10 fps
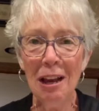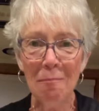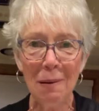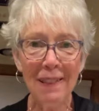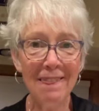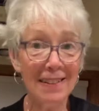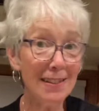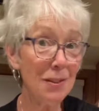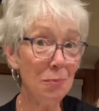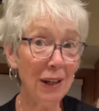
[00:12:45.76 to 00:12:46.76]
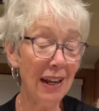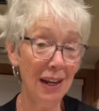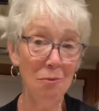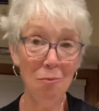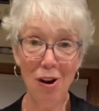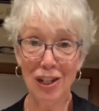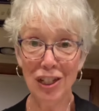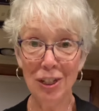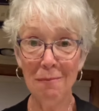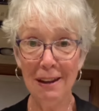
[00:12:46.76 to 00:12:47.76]
but this is what I
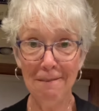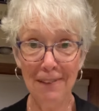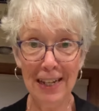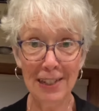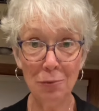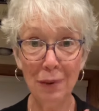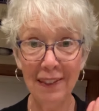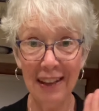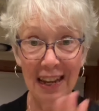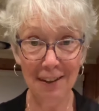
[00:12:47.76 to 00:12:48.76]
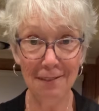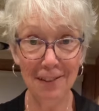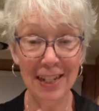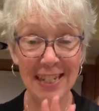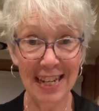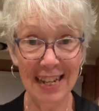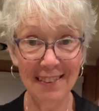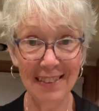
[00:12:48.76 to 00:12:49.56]
wash my face with every night.